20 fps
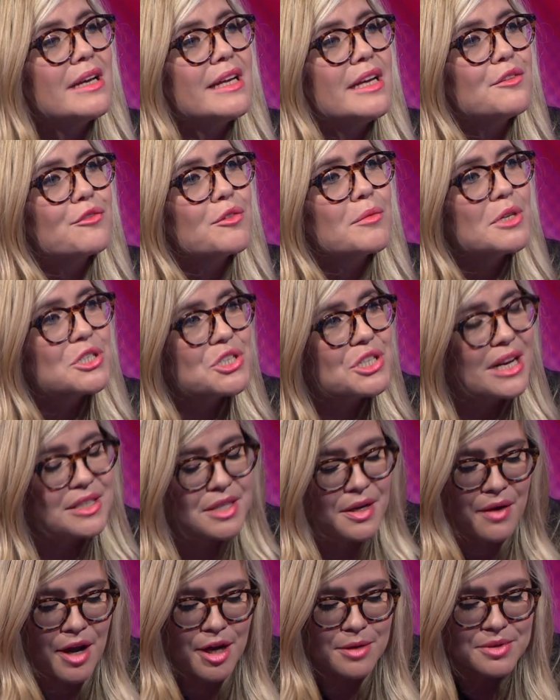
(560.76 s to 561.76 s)
lead from the
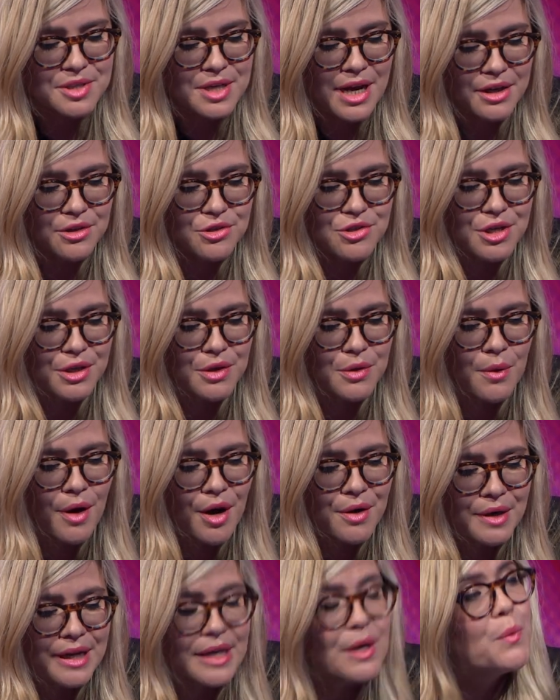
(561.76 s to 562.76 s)
Shadow Home Secretary, who
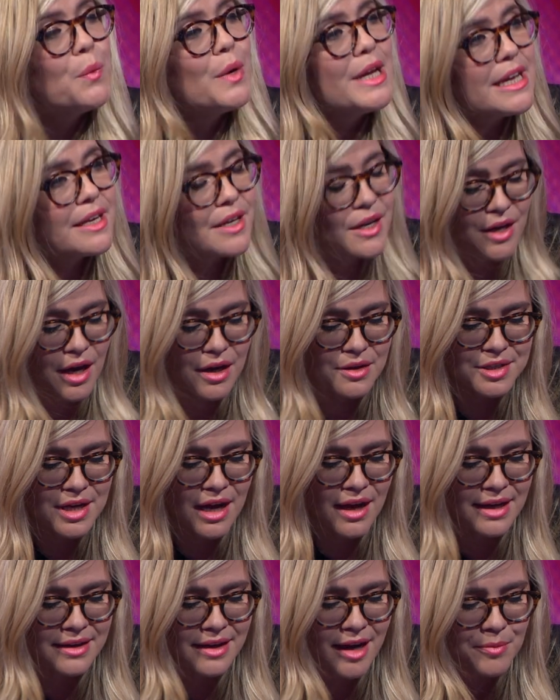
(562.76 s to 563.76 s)
only a week ago,
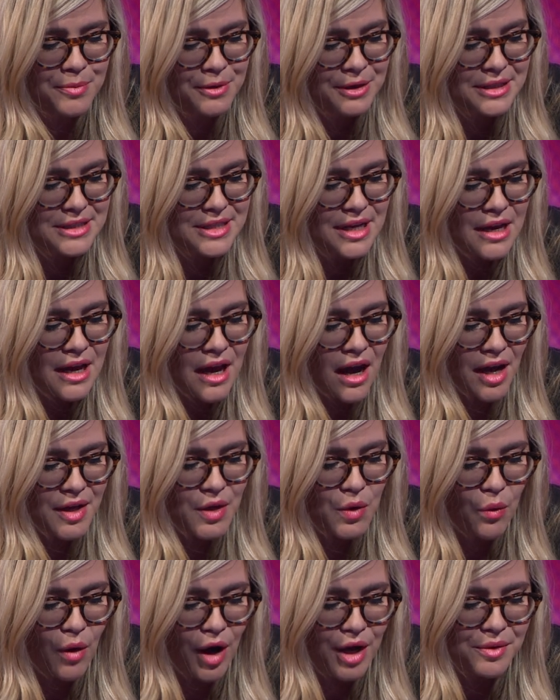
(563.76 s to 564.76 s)
Diane Abbott, I
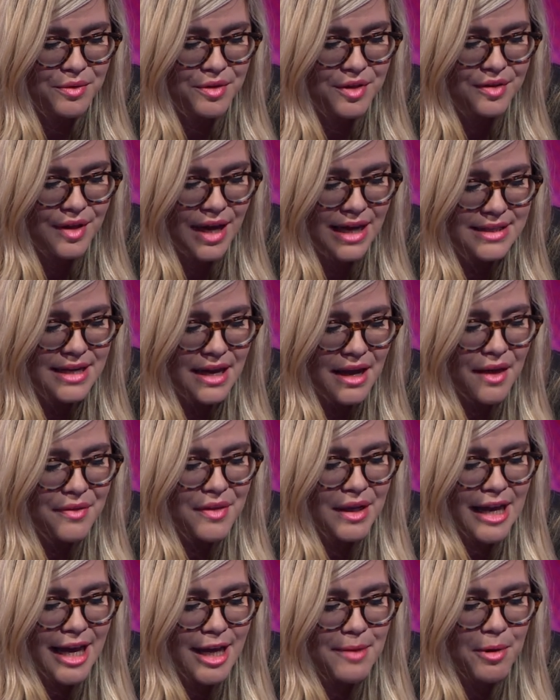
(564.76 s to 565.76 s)
quote, said
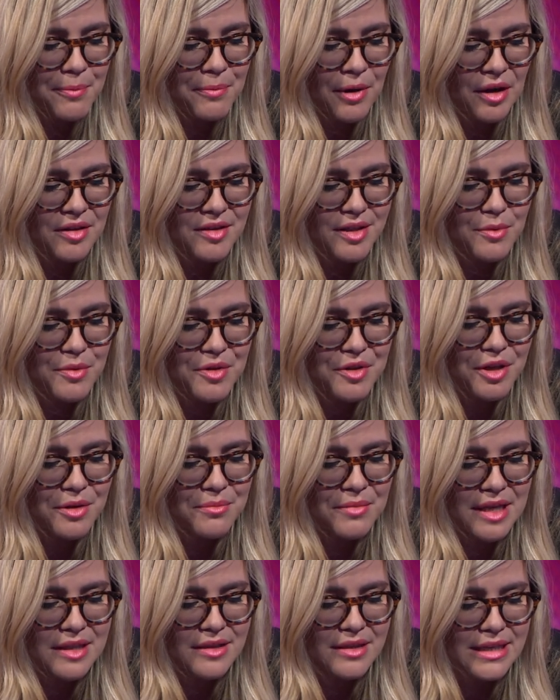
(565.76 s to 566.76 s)
the Labour Party was
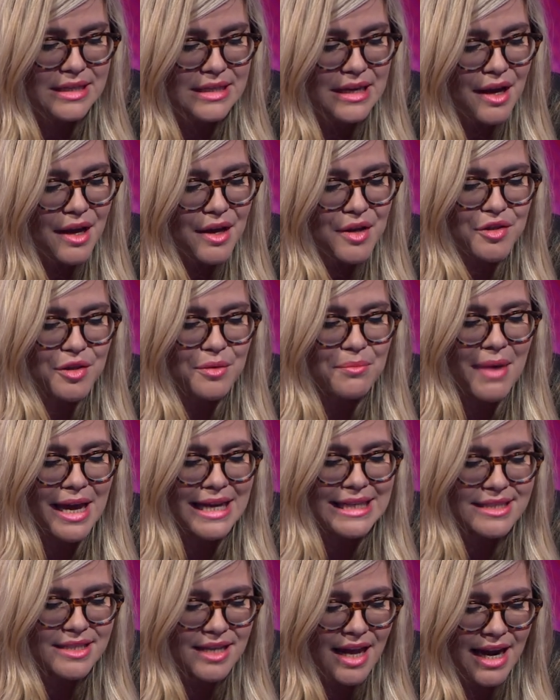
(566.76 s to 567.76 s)
committed to
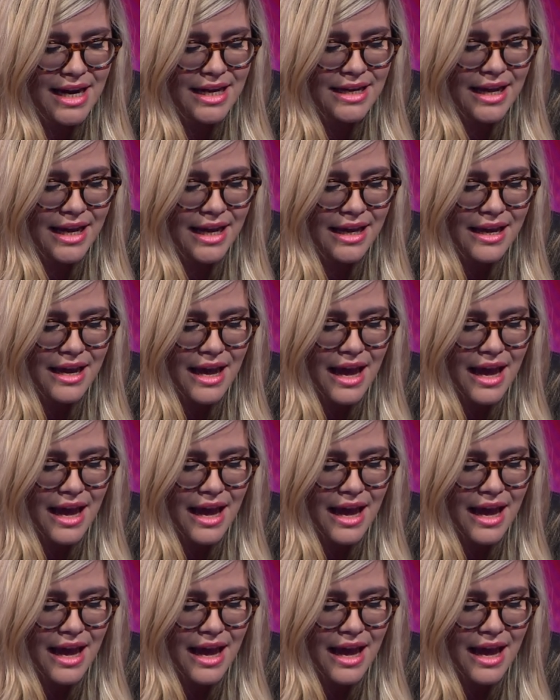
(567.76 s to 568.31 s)
maintaining